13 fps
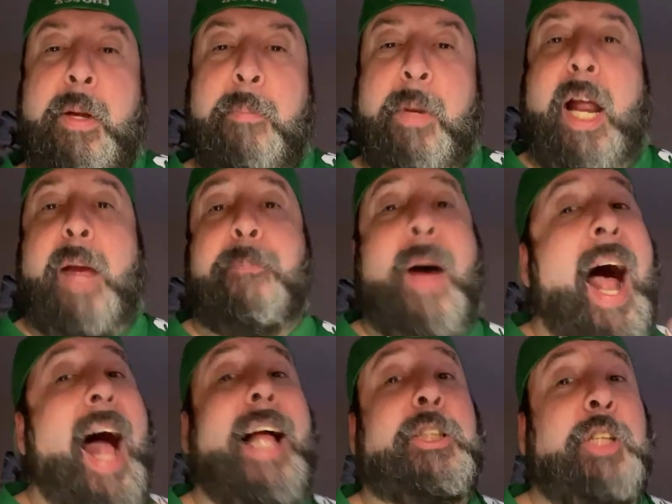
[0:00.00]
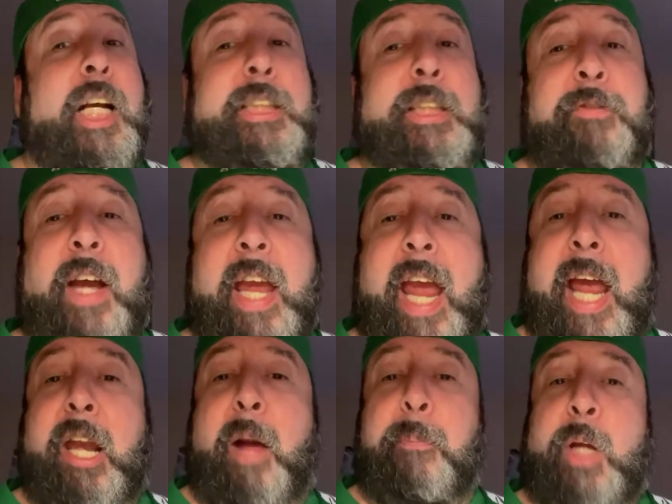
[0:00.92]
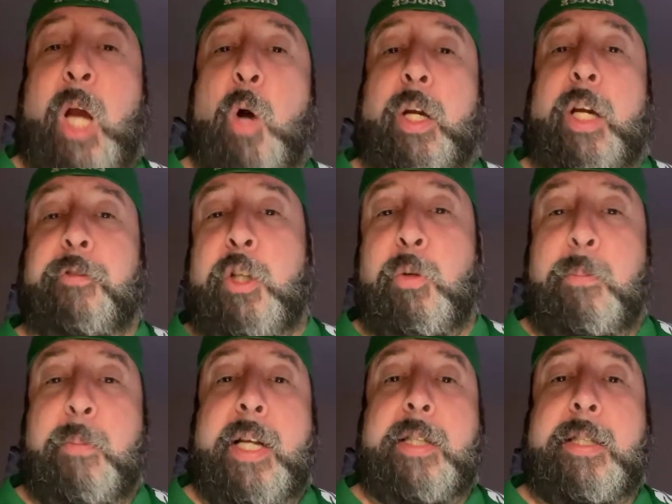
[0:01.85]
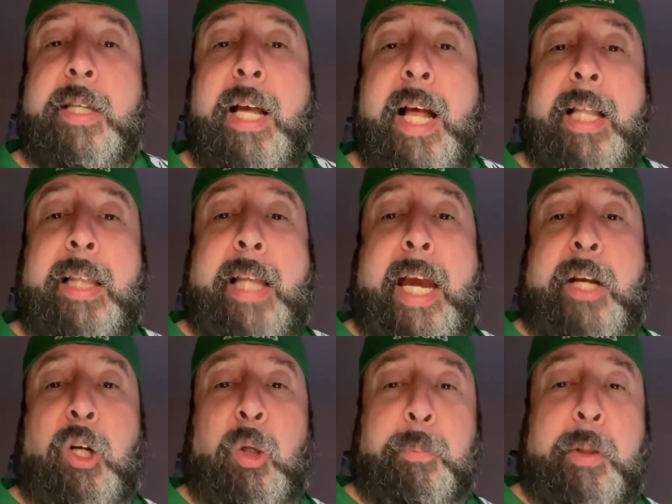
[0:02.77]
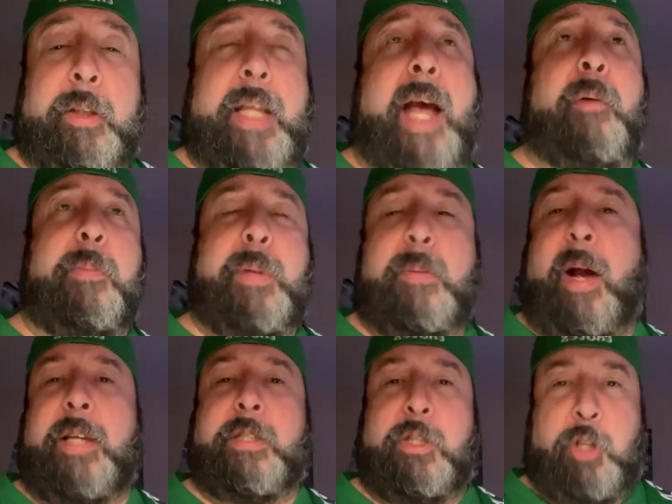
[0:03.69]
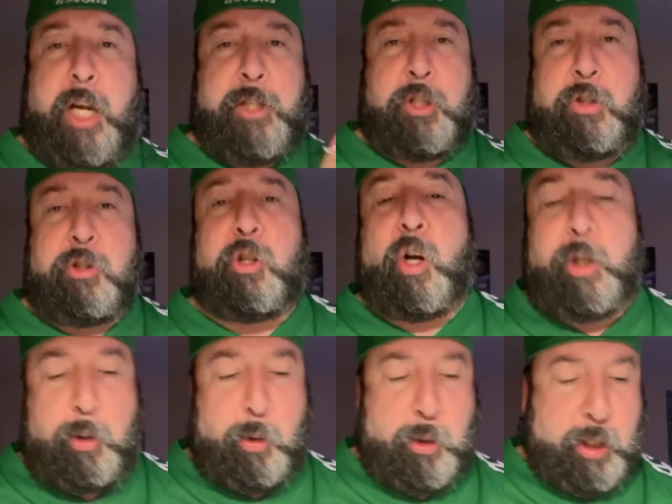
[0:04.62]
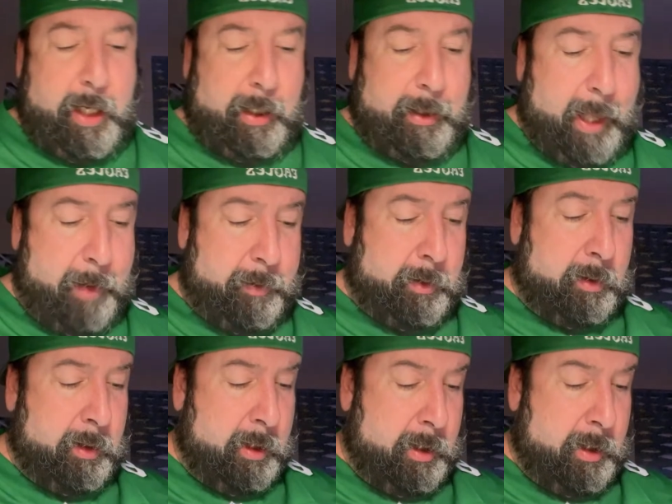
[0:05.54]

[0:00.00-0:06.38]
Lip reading: But I apologize if I end up going a few minutes later, but that would be my suggestion. Start yours at 11.